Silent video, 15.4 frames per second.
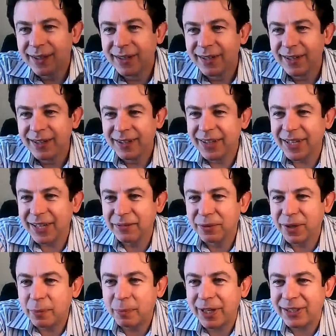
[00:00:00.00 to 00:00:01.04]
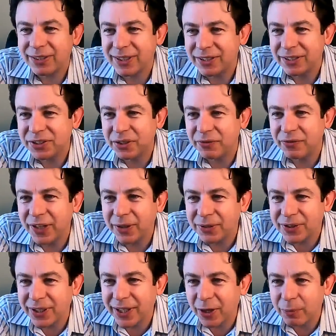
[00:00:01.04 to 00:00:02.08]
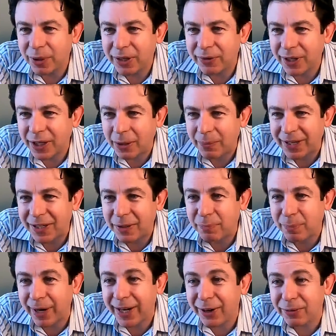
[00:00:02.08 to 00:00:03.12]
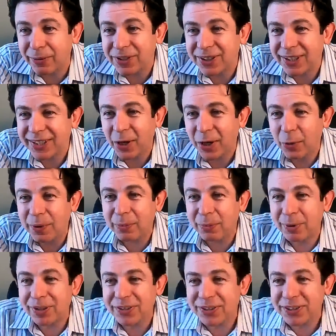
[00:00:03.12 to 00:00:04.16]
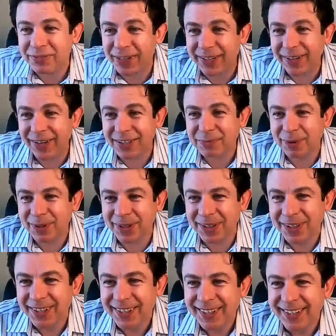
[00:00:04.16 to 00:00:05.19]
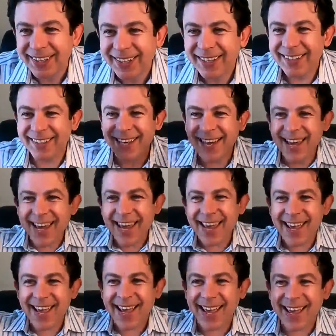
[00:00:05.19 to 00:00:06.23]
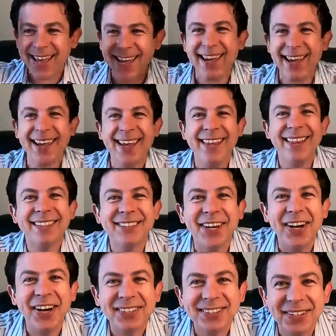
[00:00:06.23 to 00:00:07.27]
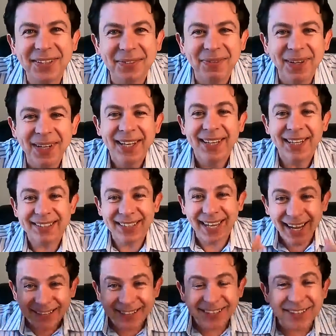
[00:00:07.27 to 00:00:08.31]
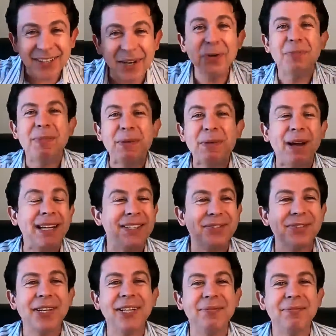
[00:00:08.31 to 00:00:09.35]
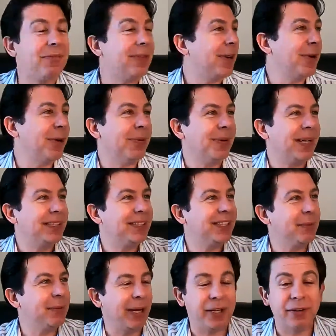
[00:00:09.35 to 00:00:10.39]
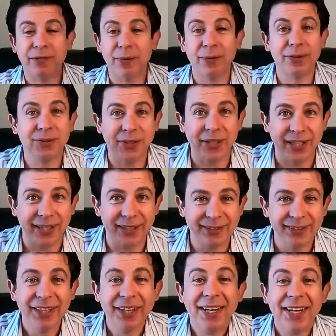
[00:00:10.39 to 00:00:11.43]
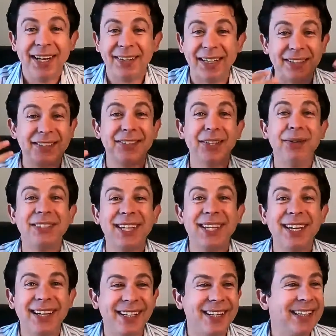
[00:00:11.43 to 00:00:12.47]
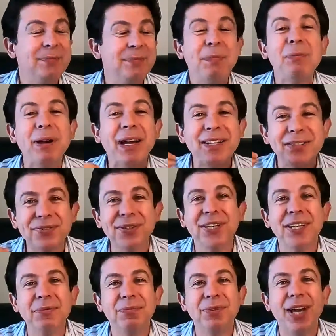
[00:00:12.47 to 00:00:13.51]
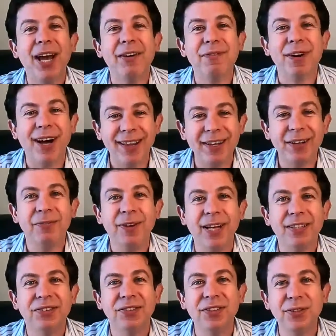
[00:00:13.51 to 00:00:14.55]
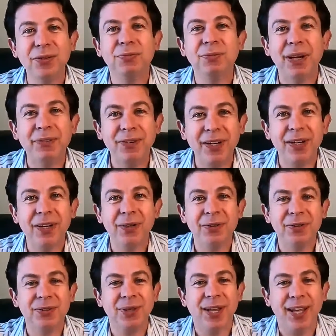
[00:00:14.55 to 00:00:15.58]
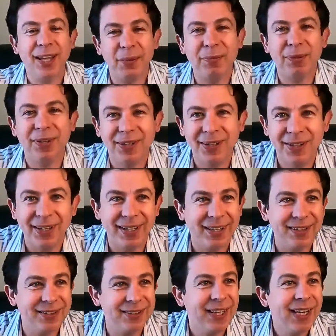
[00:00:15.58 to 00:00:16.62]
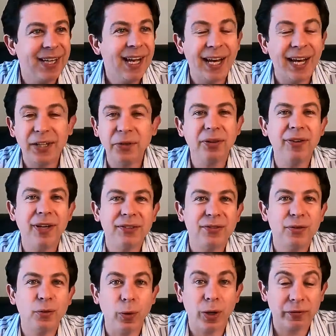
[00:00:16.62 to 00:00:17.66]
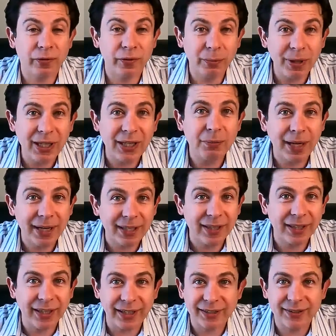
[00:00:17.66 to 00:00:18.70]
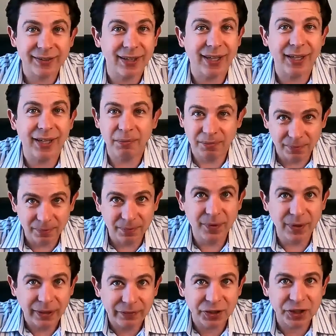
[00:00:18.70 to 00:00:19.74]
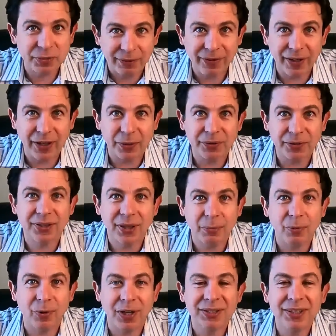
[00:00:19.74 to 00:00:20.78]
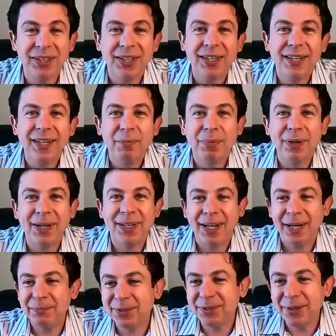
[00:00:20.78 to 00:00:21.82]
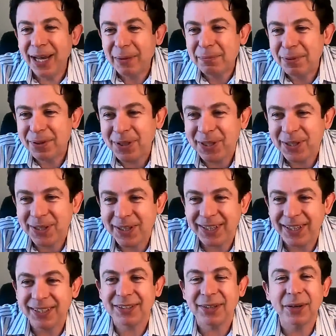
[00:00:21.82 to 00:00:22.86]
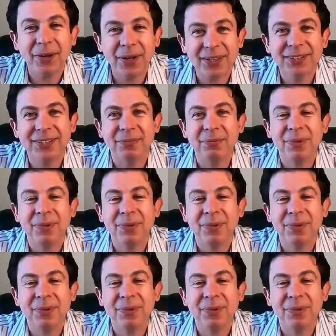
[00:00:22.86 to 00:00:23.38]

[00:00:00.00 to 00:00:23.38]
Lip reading: Okay, Rick Bear says, your videos are now being recommended by our recently opened emergency vet hospital. Yay! That's awesome. It's always been my dream. Oh, I just hit the microphone. Sorry, guys. I got so excited. That's been my dream, to have other vets use my videos to help their clients. I know the vets who work for me in my clinics leverage my videos somewhat, but I'm so happy to hear that. That's awesome.